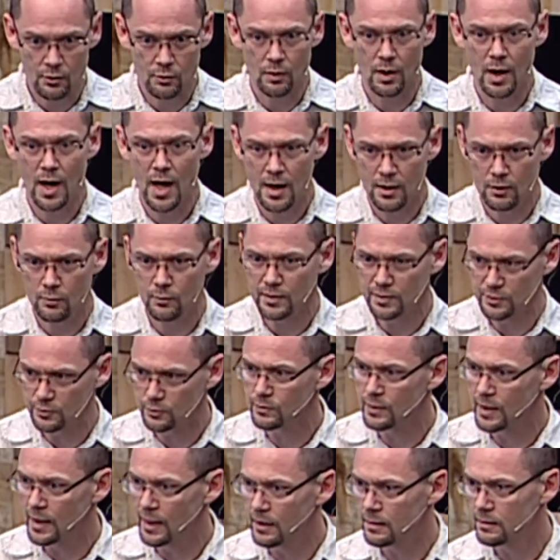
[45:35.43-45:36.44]
do, how do we do
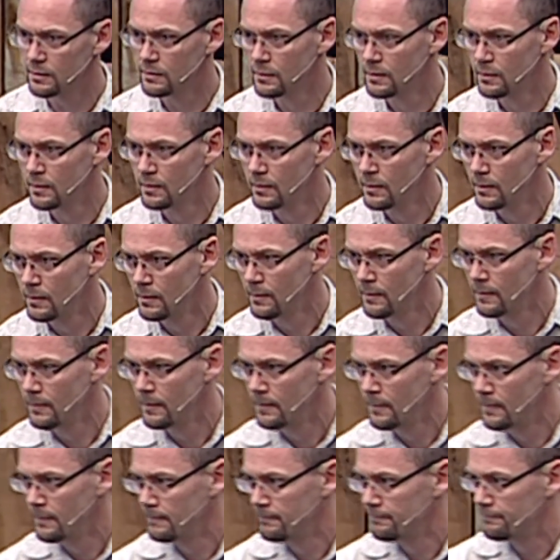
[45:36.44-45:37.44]
that?
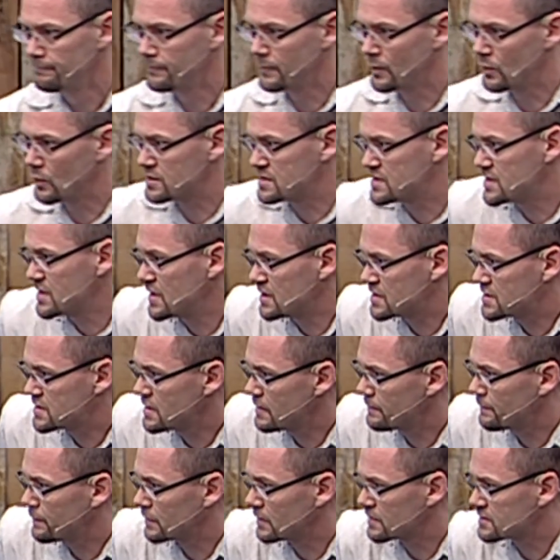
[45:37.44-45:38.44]
You know, it's, it's
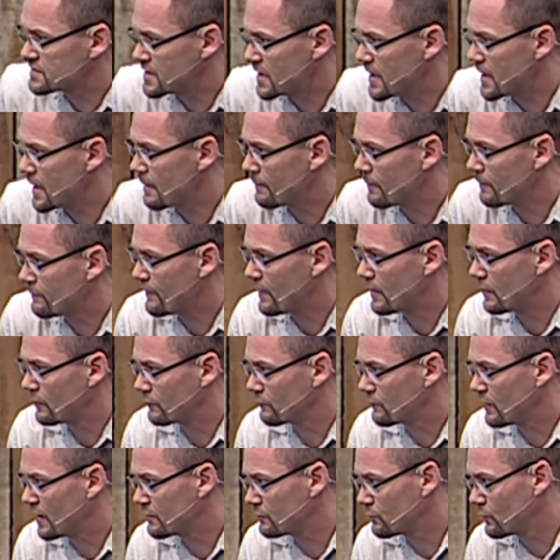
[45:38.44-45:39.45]
simple to say, I'm a follower
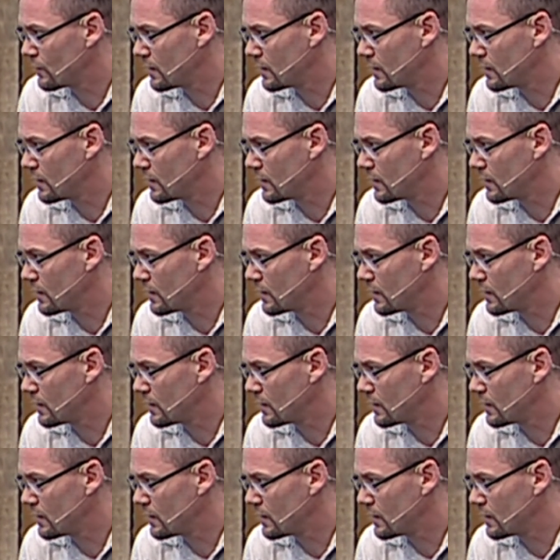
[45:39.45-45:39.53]
of Christ.